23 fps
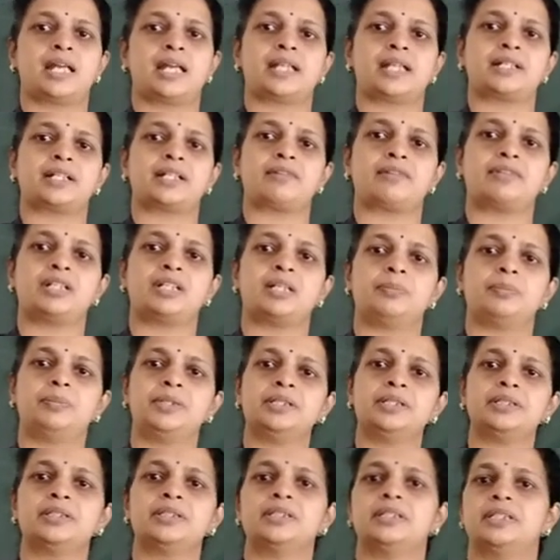and
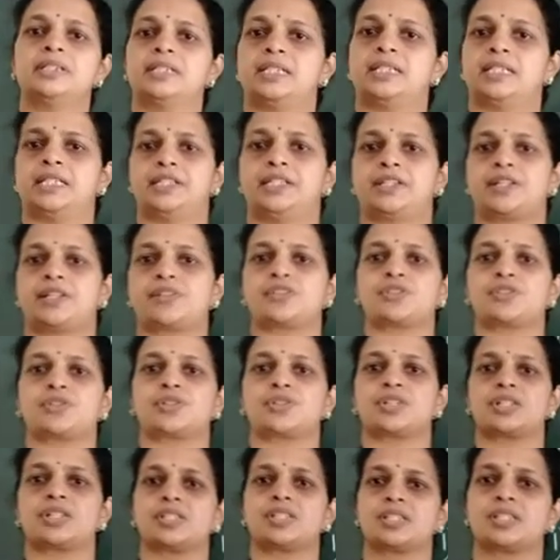developing
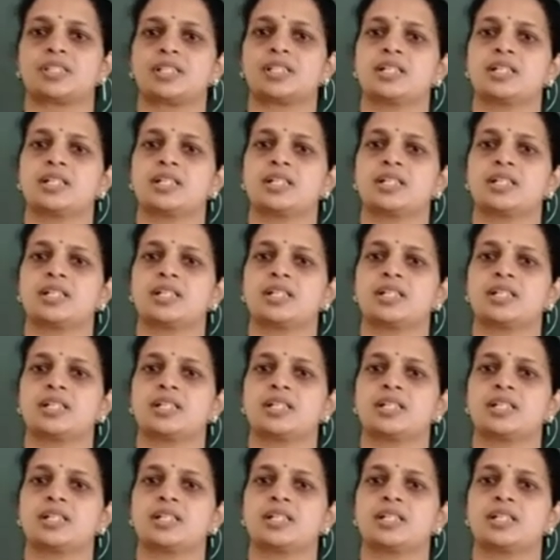industries.